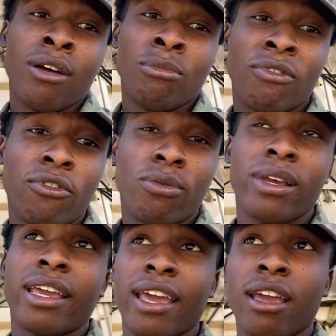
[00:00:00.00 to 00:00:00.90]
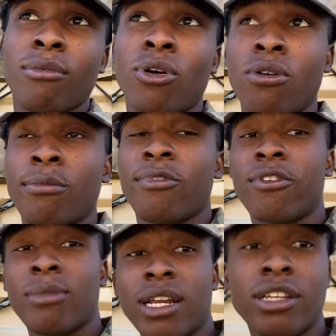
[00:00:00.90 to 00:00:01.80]
before we came home,
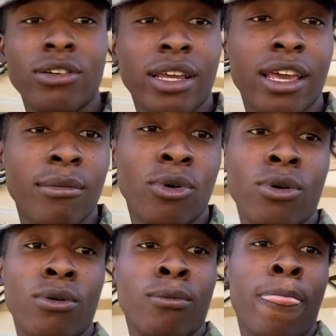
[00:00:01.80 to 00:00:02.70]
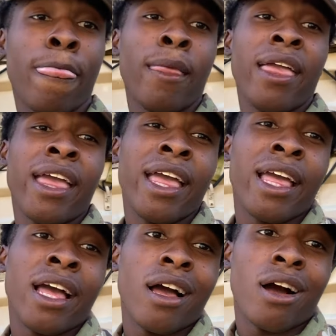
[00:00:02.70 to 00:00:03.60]
before my unit came home,
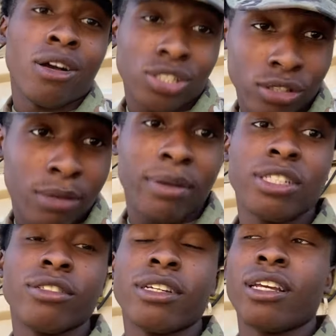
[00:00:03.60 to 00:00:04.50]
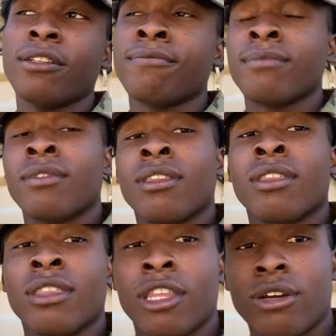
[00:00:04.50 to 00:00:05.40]
I'll show you the picture again.
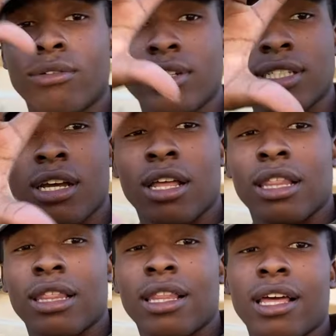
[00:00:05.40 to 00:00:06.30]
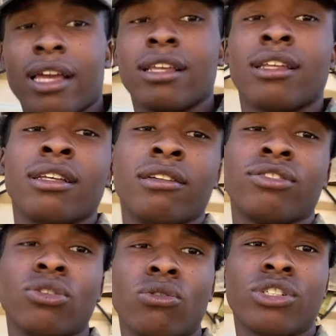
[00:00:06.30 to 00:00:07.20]
There was a lot of
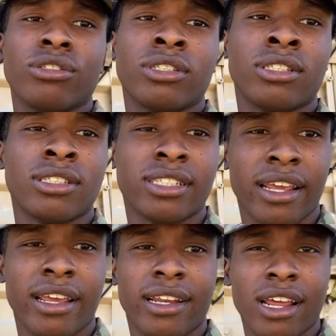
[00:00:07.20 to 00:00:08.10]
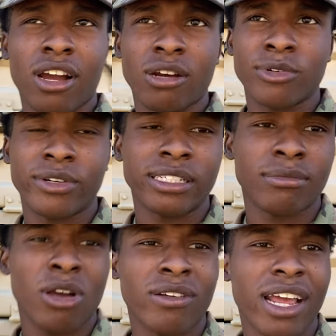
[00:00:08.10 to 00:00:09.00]
soldiers staying in that armory. It's
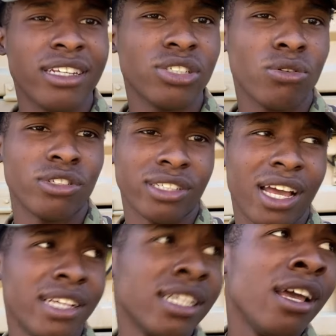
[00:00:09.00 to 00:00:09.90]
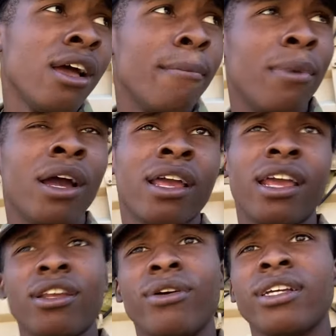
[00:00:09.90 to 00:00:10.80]
about 90 soldiers, guys. But
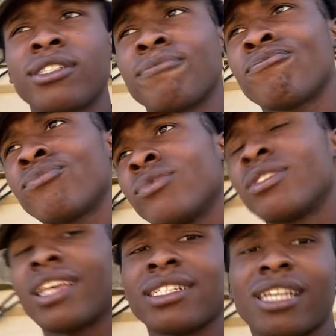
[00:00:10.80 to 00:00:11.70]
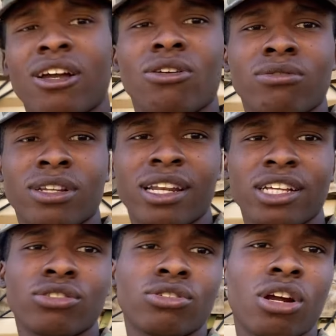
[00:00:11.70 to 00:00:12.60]
anyways, that's how
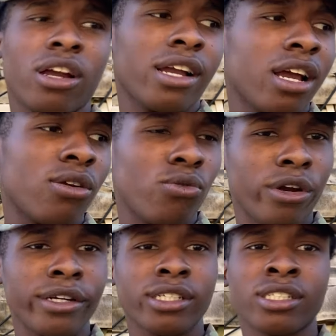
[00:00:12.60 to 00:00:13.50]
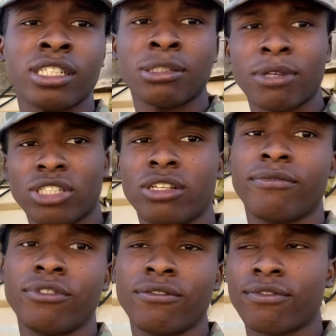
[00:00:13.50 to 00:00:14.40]
National Guard kind of works, especially
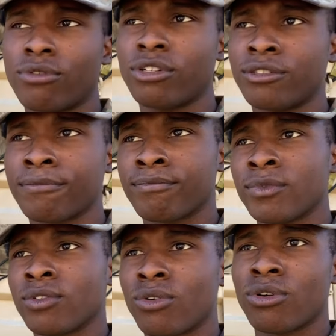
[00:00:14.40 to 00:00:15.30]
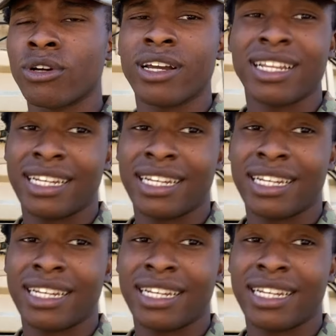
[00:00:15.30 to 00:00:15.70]
if you're in Florida or a